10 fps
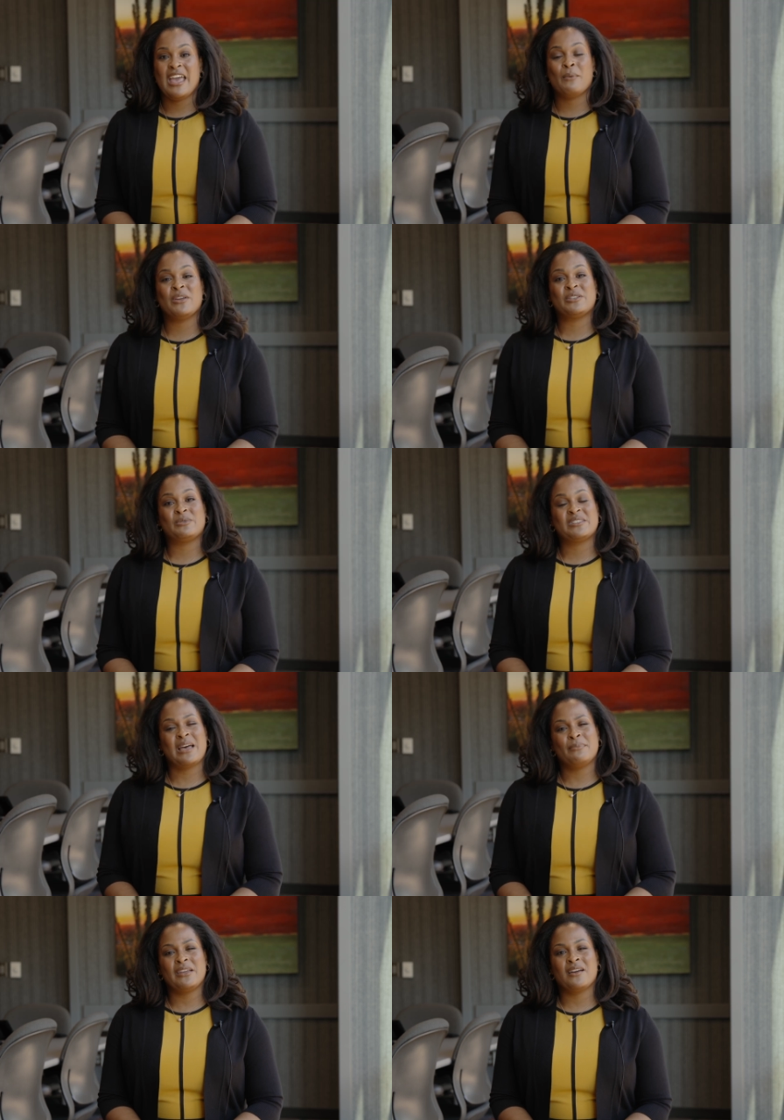And we do
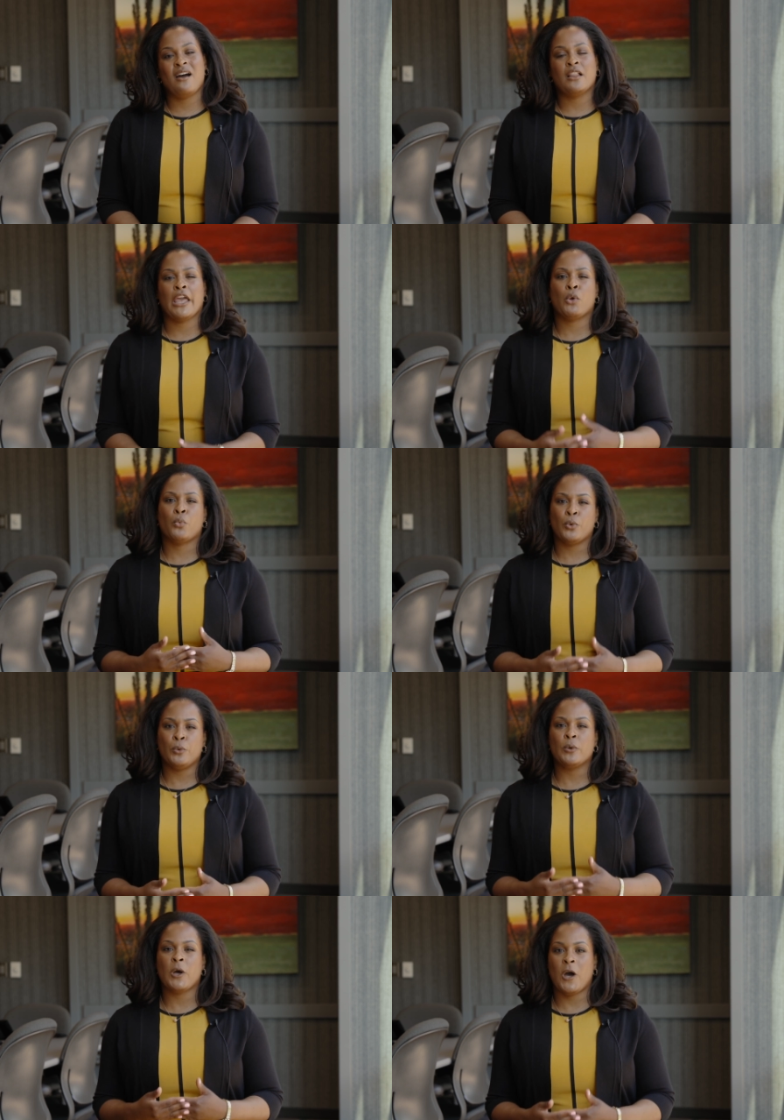something called a
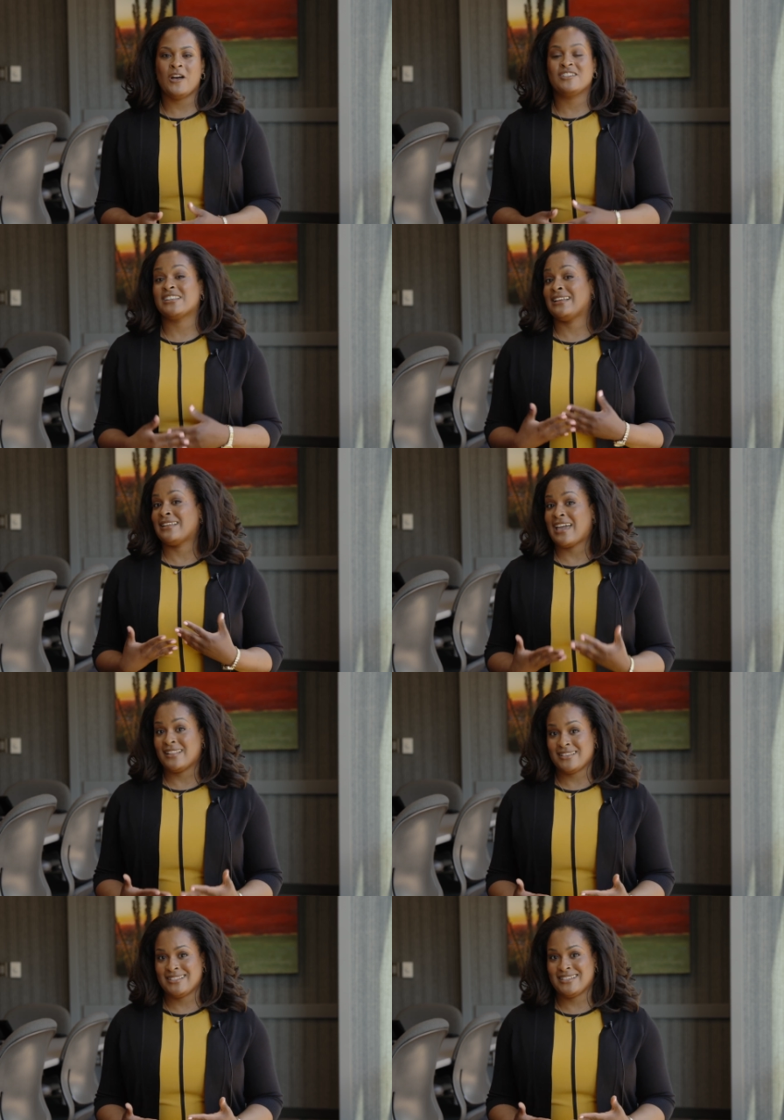root cause
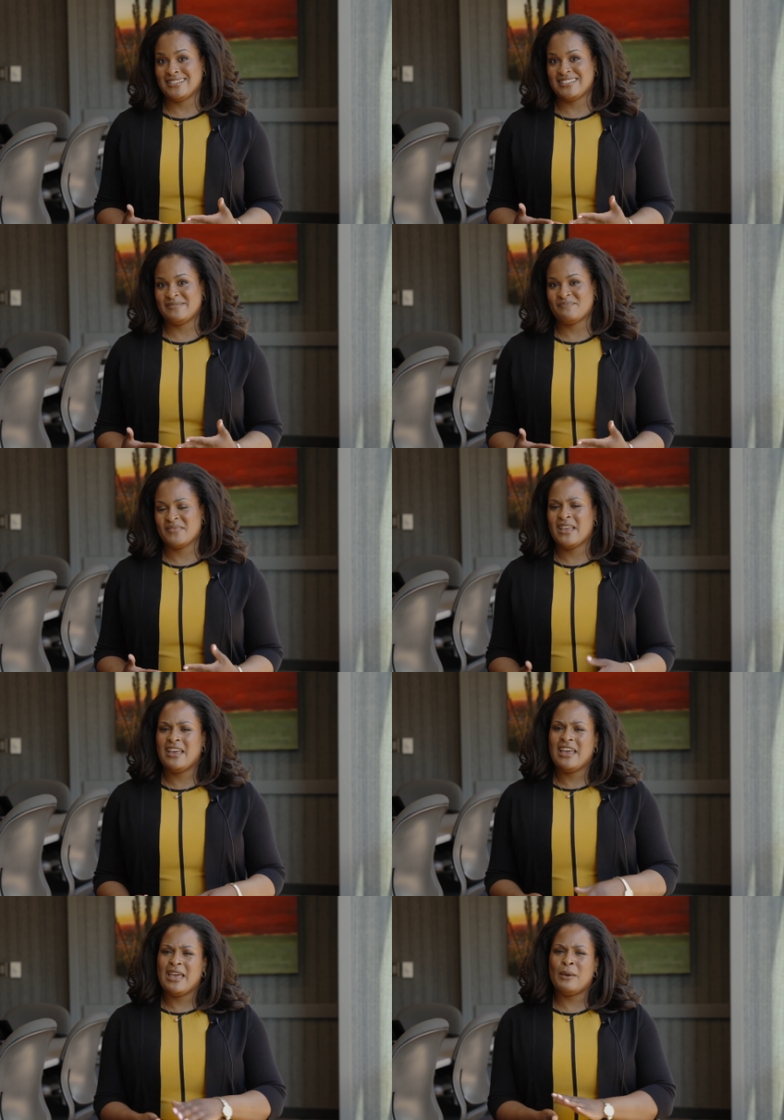analysis.
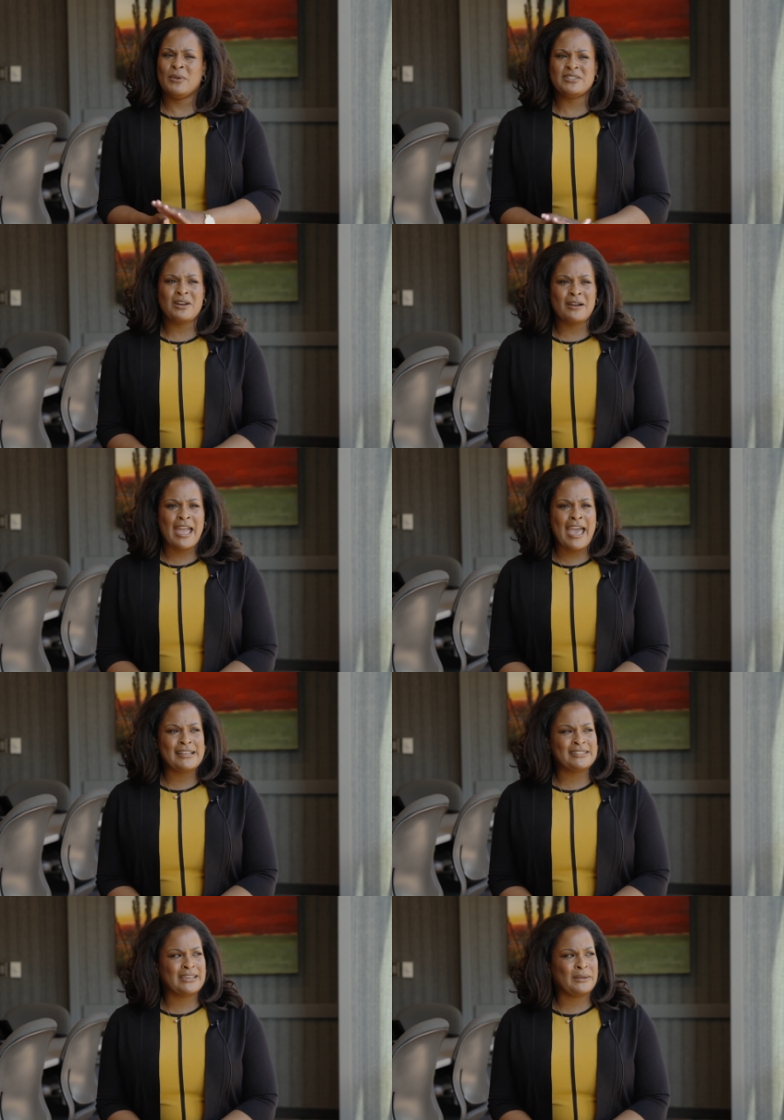And we start
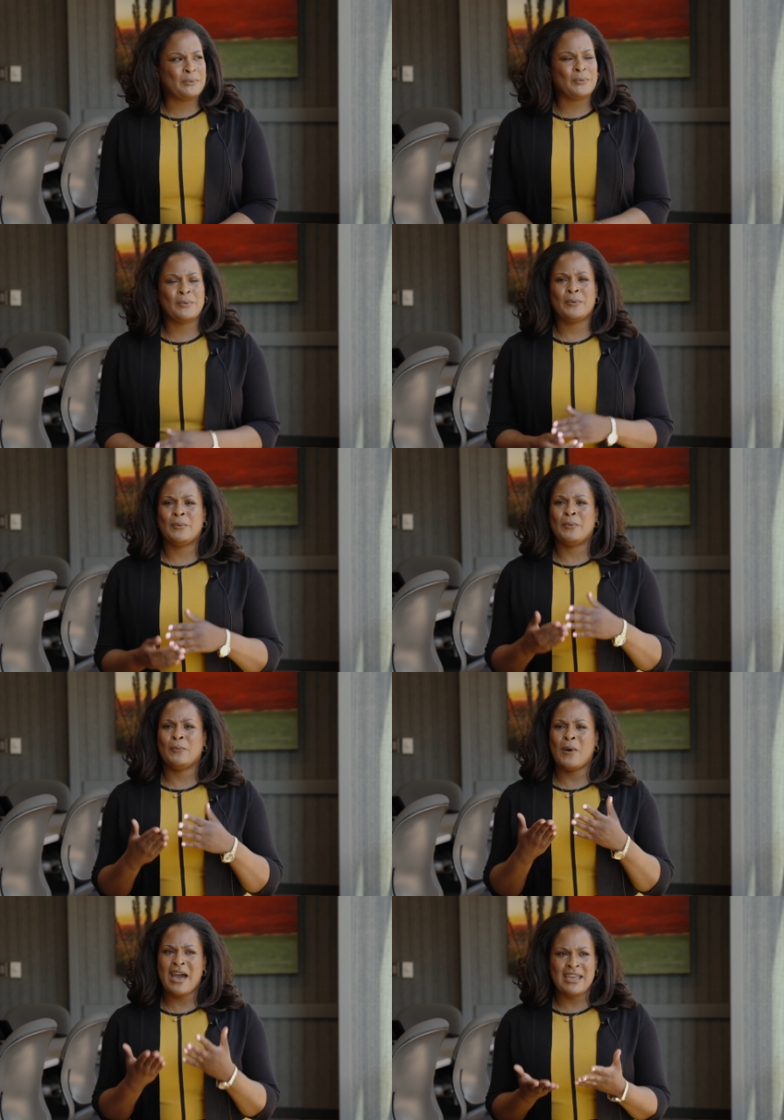asking,
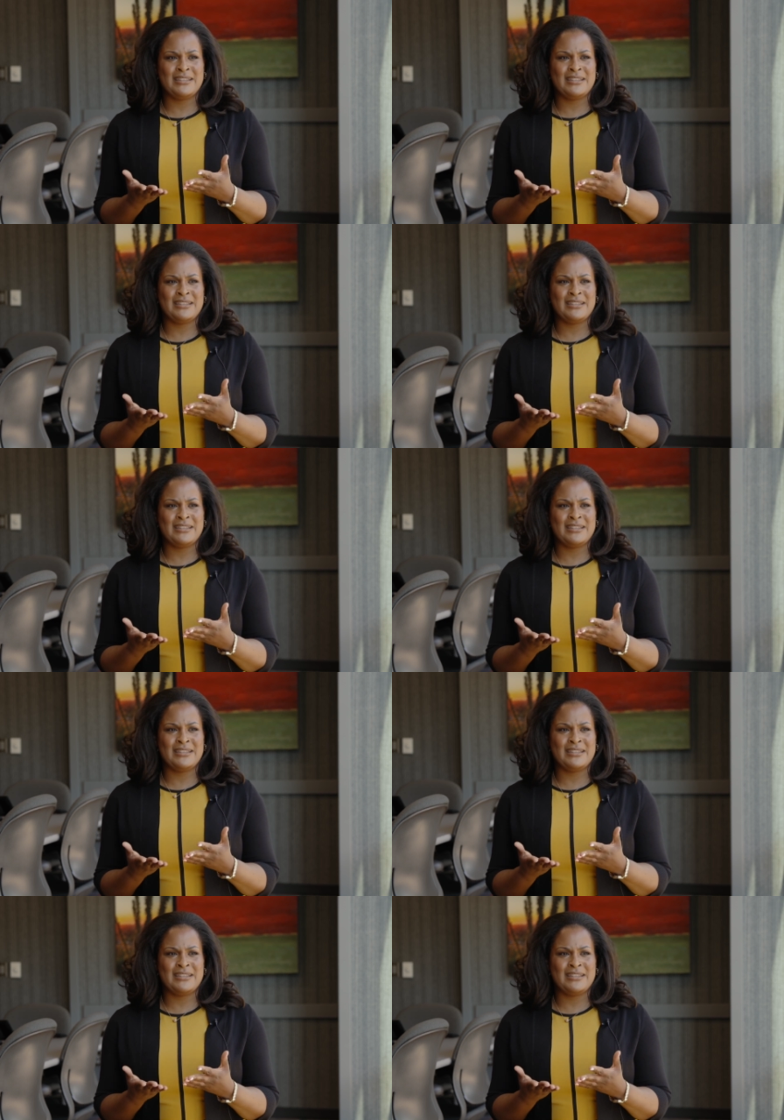why